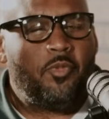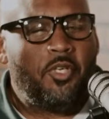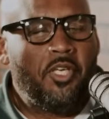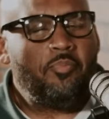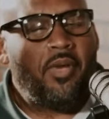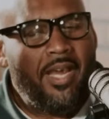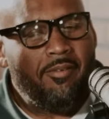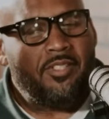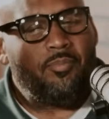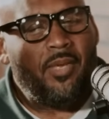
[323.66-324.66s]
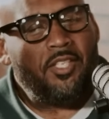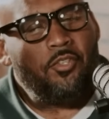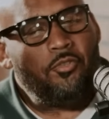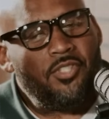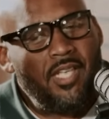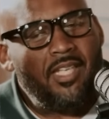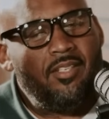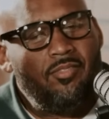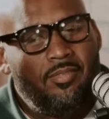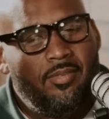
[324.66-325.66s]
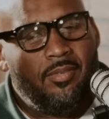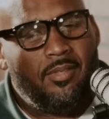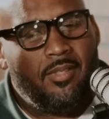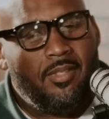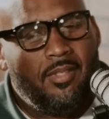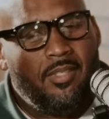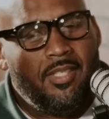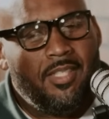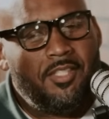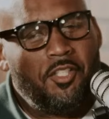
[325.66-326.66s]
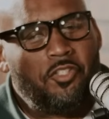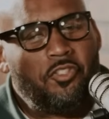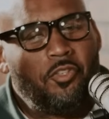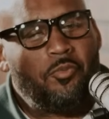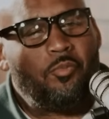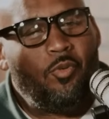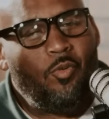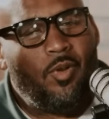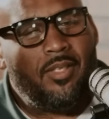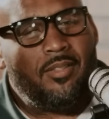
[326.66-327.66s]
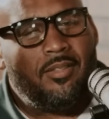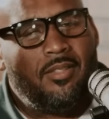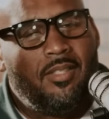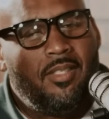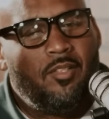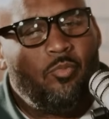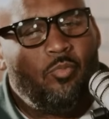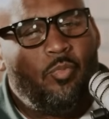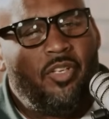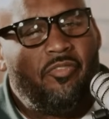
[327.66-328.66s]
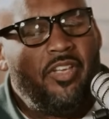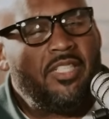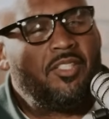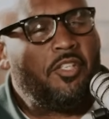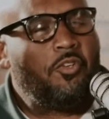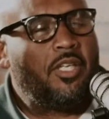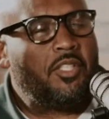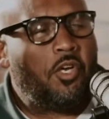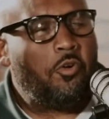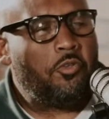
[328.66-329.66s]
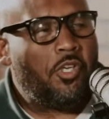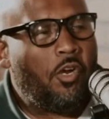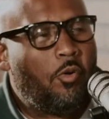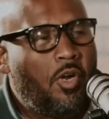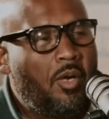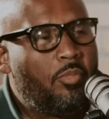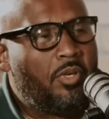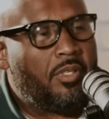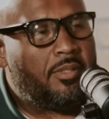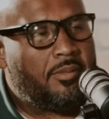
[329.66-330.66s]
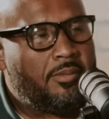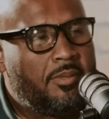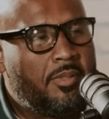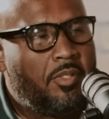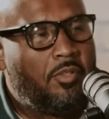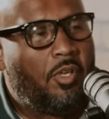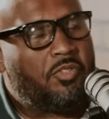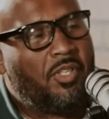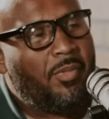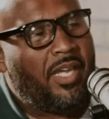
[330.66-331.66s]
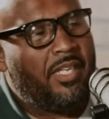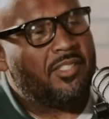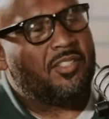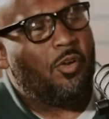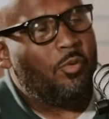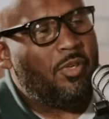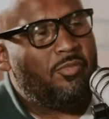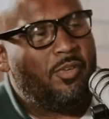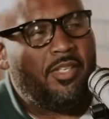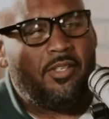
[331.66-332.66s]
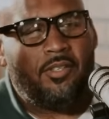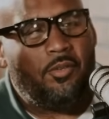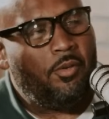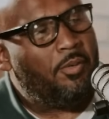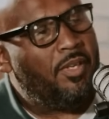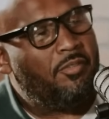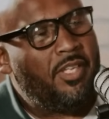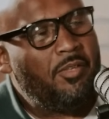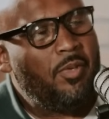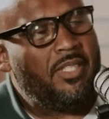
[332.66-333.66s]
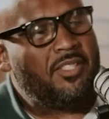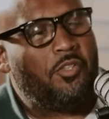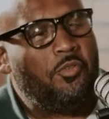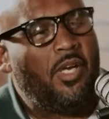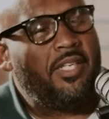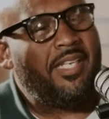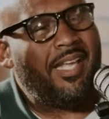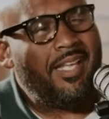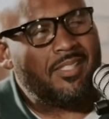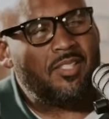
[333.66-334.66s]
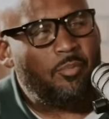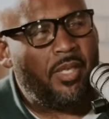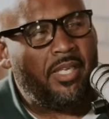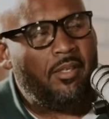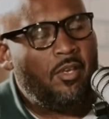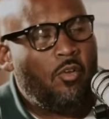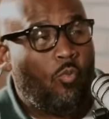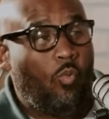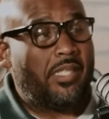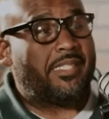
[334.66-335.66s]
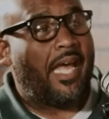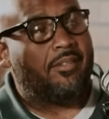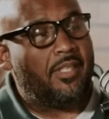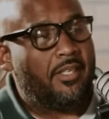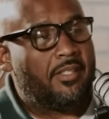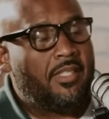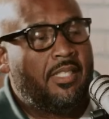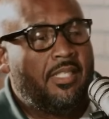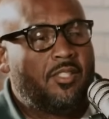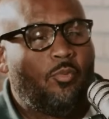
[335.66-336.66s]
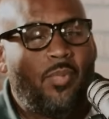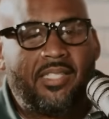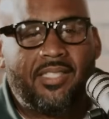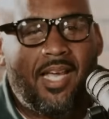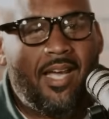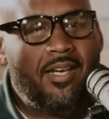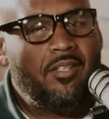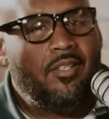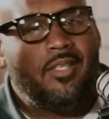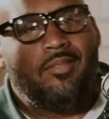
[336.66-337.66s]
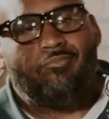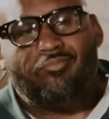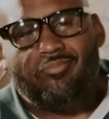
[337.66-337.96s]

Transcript: good parents make you safe until a certain point, but eventually you're going to have to hold your own umbrella. Somebody else is holding it for you. You don't never get wet, so you underestimate what's out there. So my childhood,